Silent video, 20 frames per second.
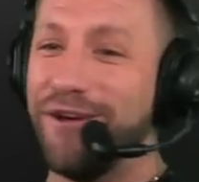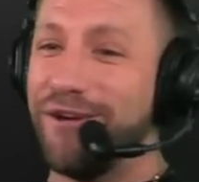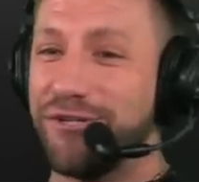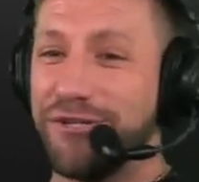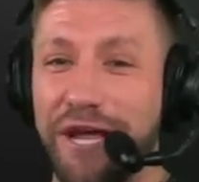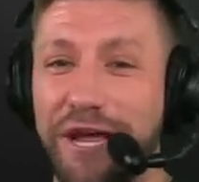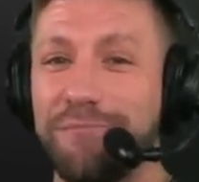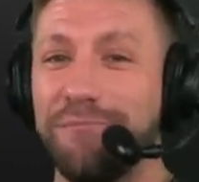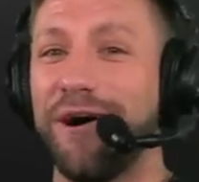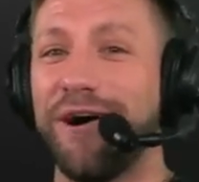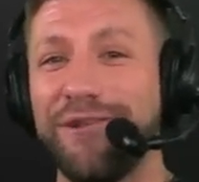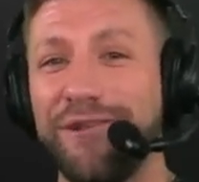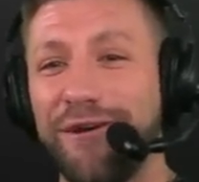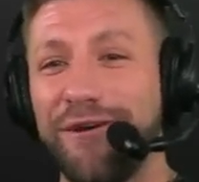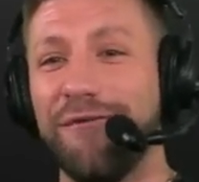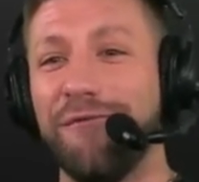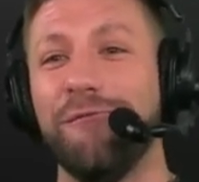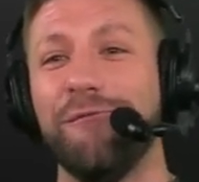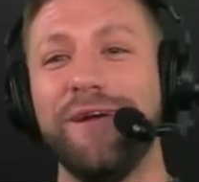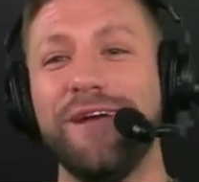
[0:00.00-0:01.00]
shame on
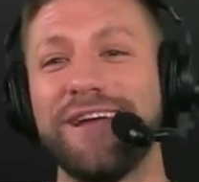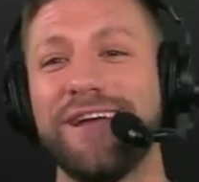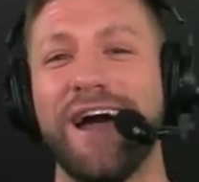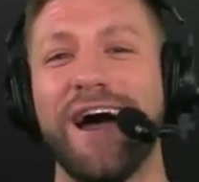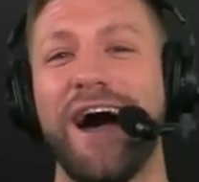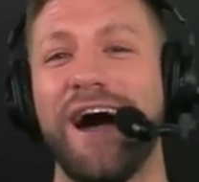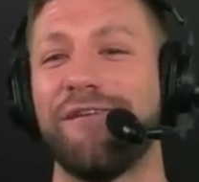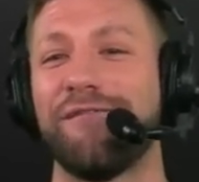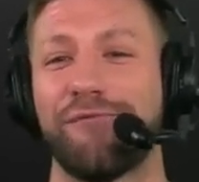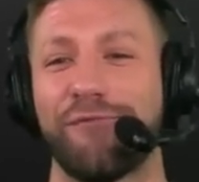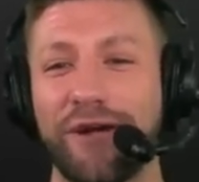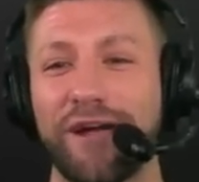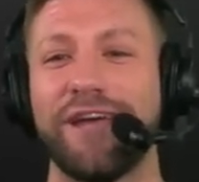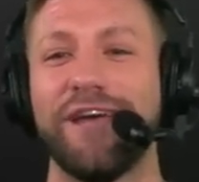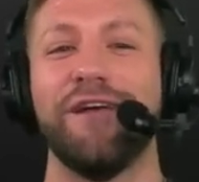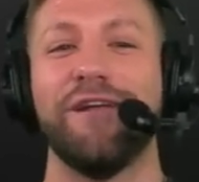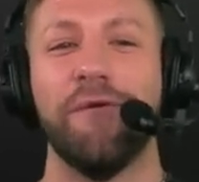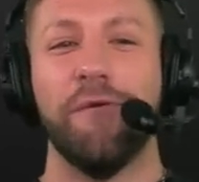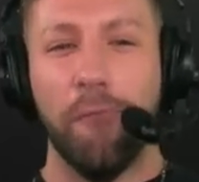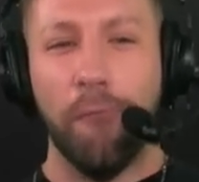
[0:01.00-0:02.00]
you. We got
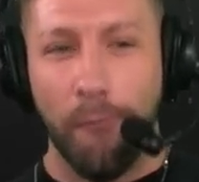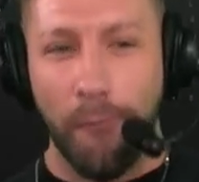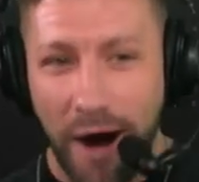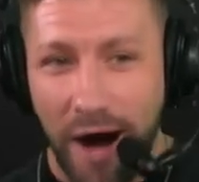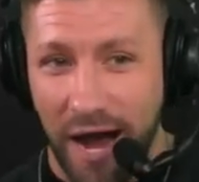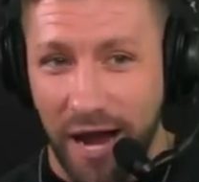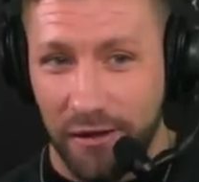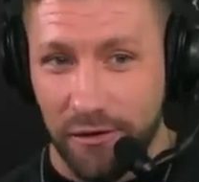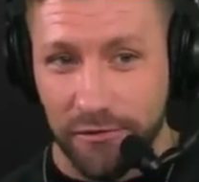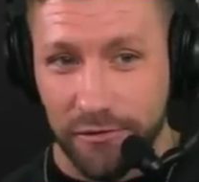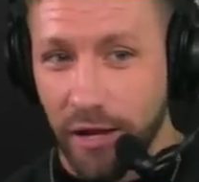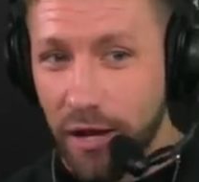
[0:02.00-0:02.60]
freaking wild.